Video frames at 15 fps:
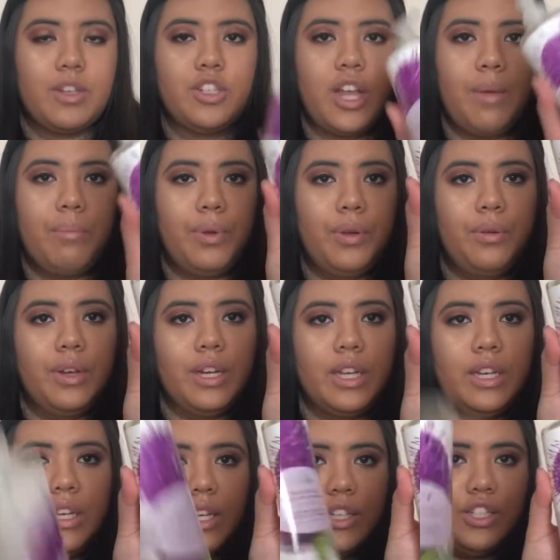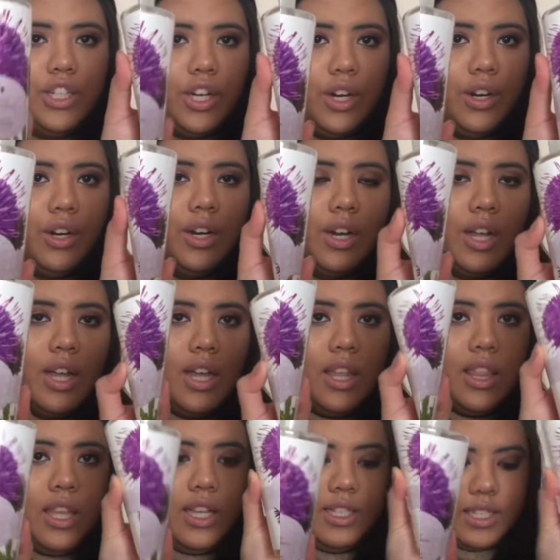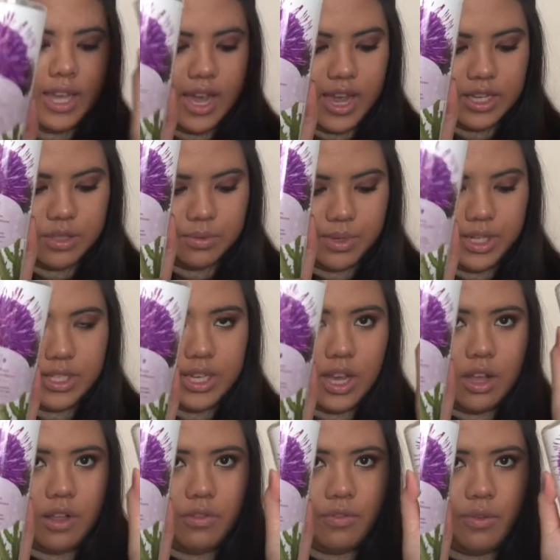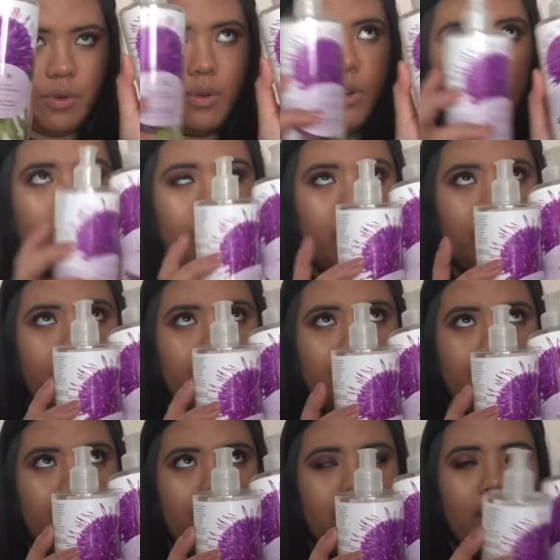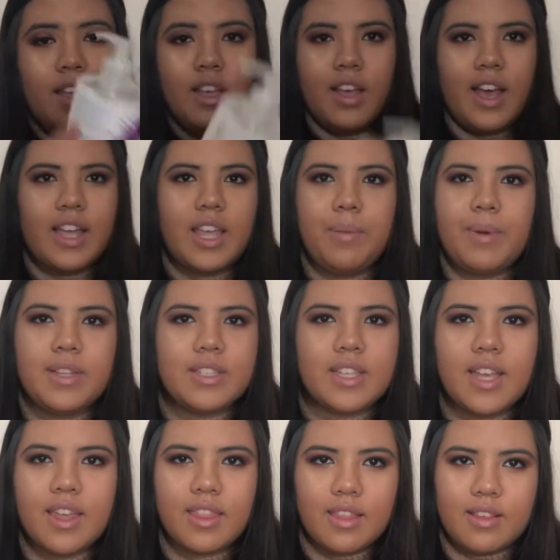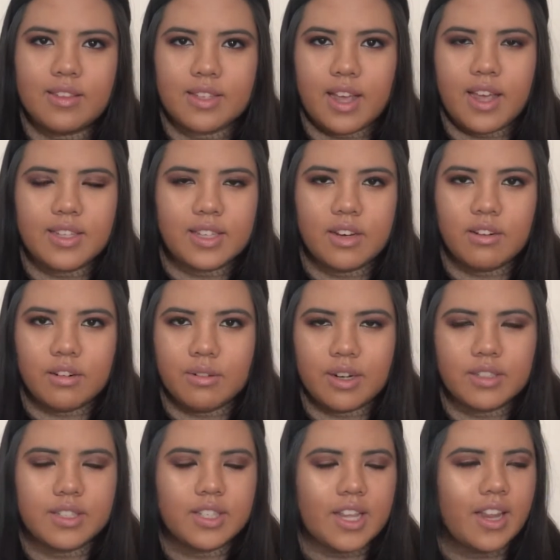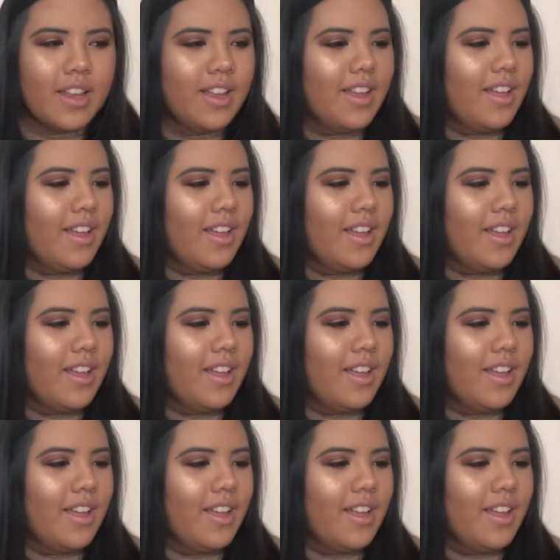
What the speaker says: Shampoo and Conditioner. These guys retail for, I keep on saying these guys, I don't know what else to say.